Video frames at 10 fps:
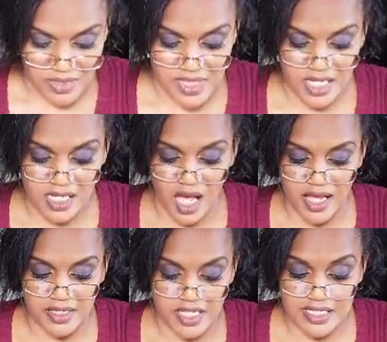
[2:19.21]
The
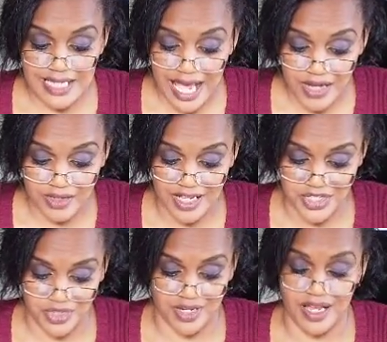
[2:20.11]
entire
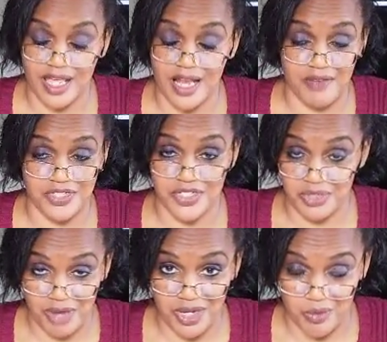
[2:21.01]
country, and I was just
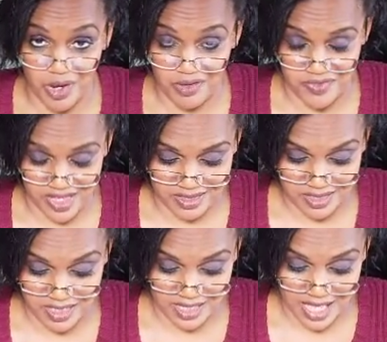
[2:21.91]
made aware of this
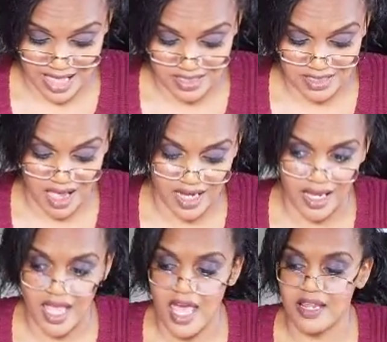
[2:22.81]
last night,
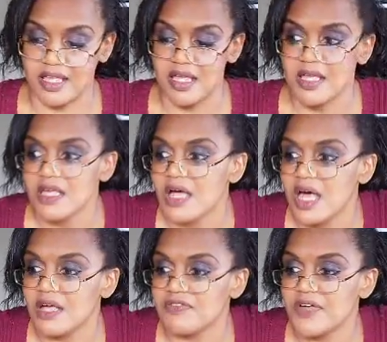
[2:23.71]
I had a
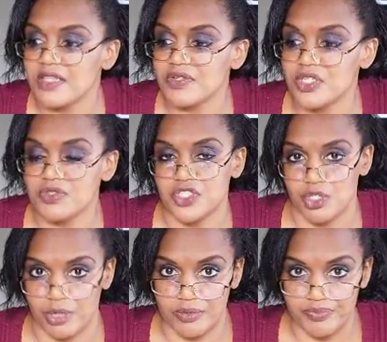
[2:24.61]
fellow
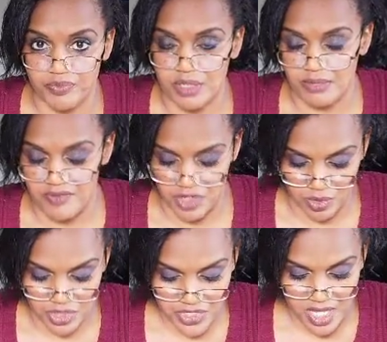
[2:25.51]
YouTuber, one of my viewers,